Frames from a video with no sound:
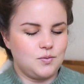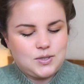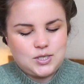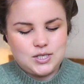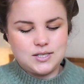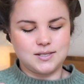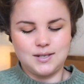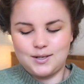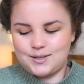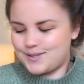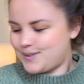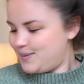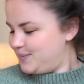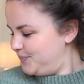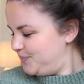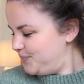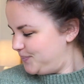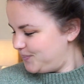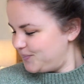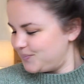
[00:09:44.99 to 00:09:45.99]
which is just
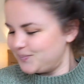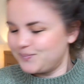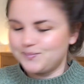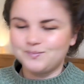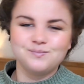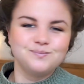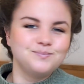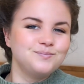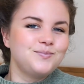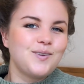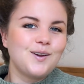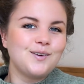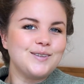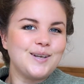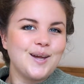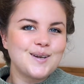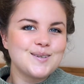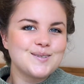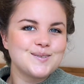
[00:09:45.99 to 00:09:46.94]
very nice.